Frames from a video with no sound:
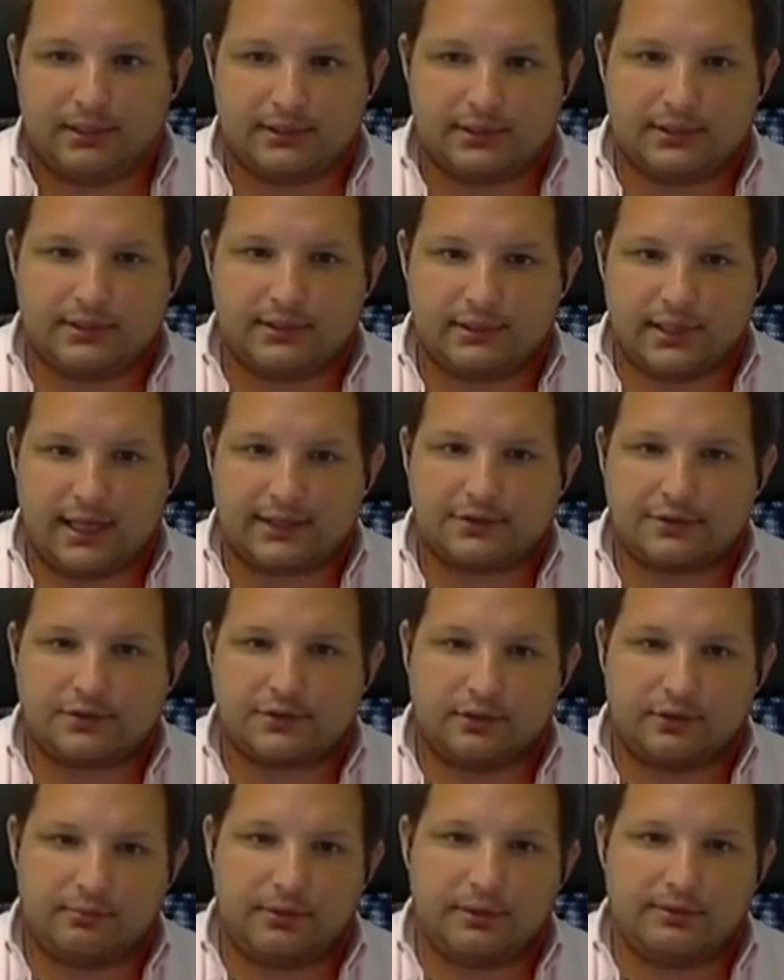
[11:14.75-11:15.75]
because this is
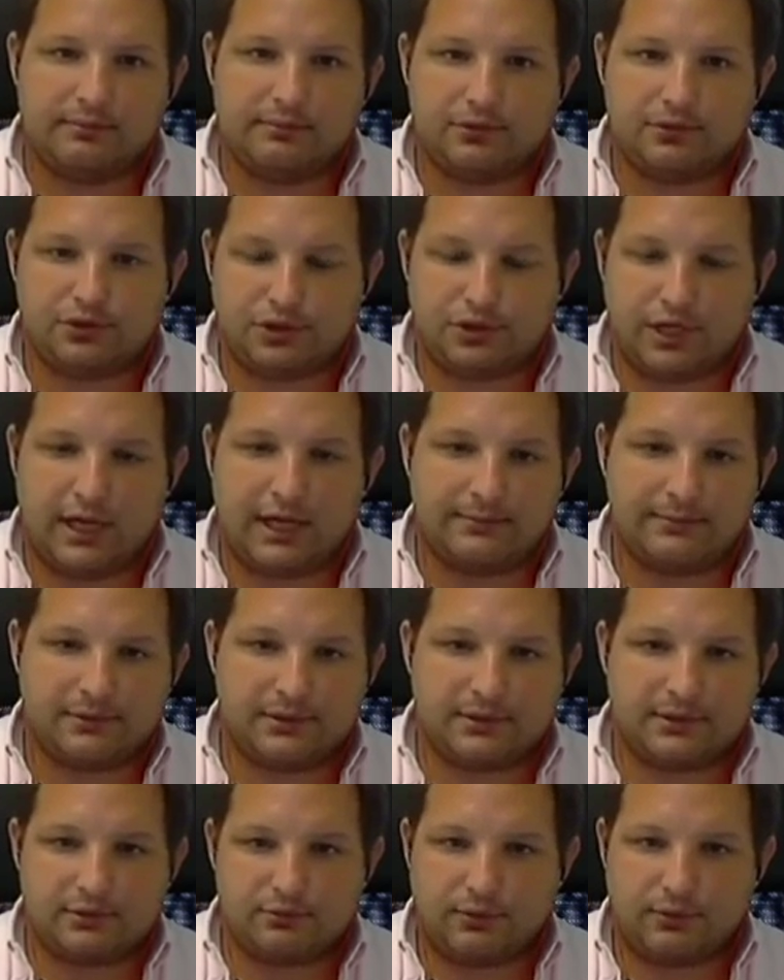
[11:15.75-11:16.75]
actually people's
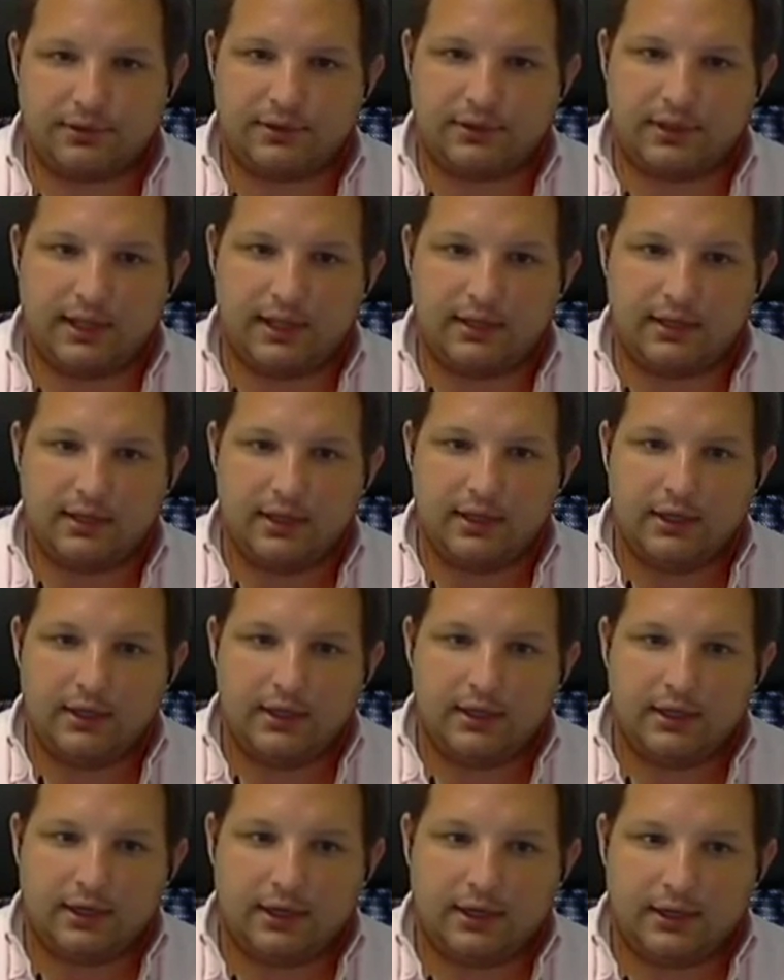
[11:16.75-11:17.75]
jobs. This is what these
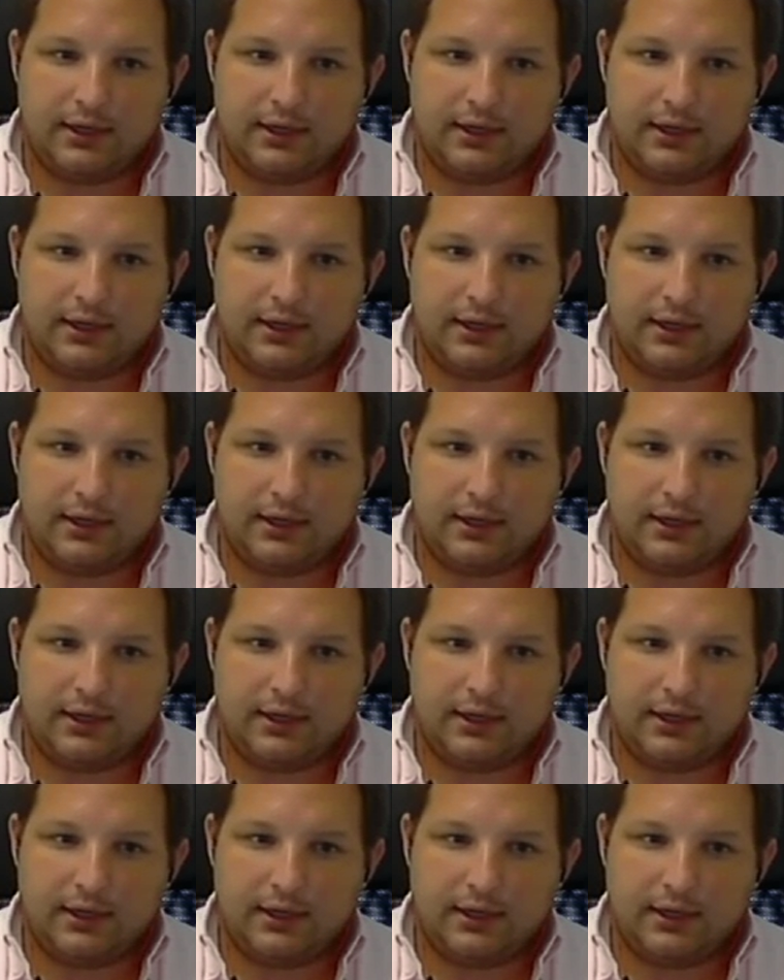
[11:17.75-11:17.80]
